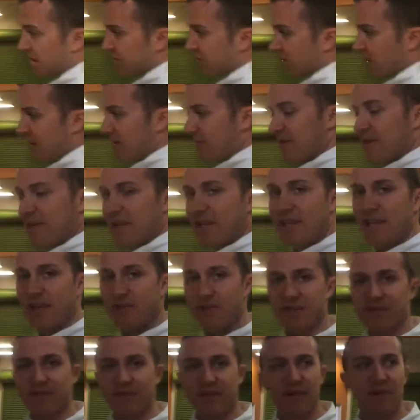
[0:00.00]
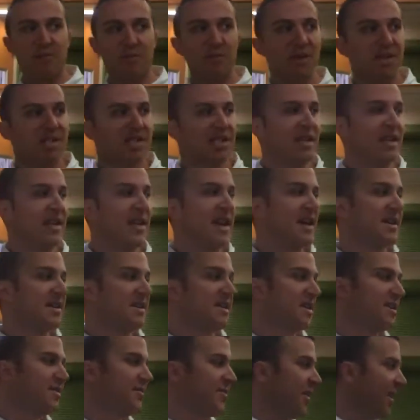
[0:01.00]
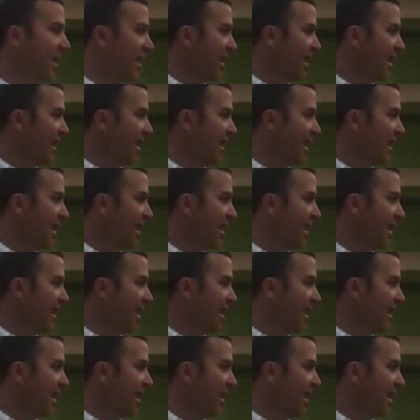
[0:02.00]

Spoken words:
so everything here is very much connected,